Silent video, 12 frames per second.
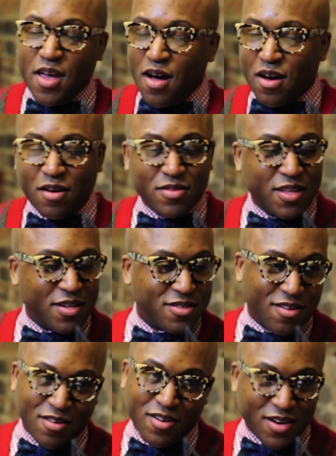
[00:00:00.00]
All things
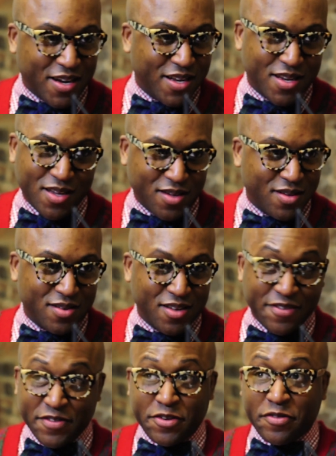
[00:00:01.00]
art I did,
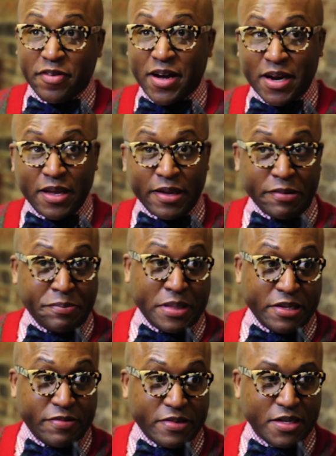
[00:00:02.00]
even karate, I
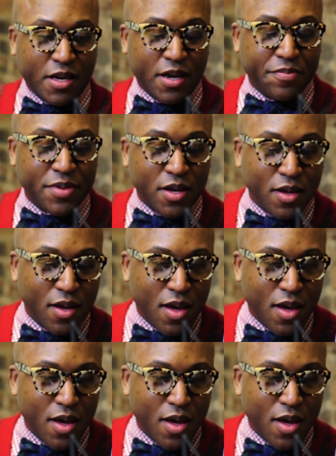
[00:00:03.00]
believe it or not. But